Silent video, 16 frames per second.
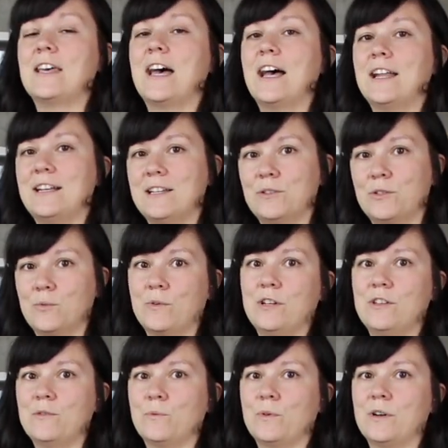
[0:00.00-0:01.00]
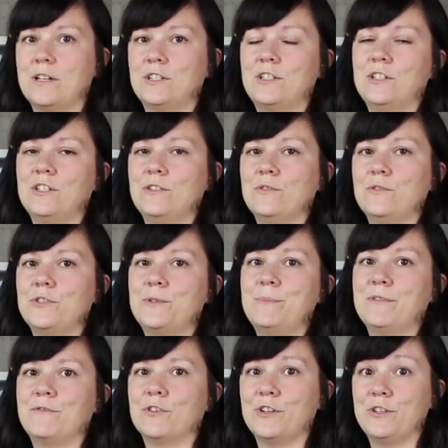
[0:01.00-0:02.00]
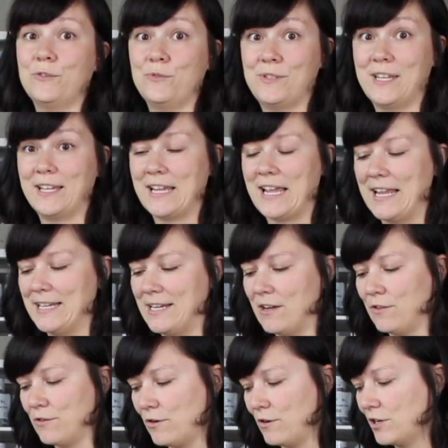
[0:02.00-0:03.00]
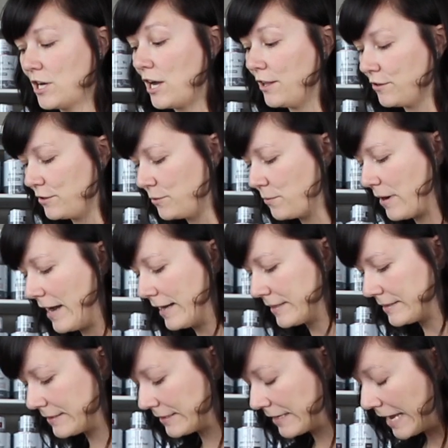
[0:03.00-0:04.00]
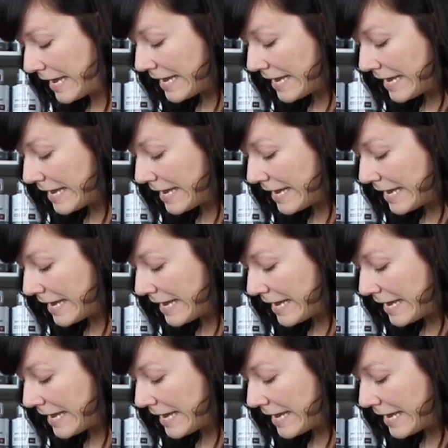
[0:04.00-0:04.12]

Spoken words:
That is what you want to use before using any other colored wax.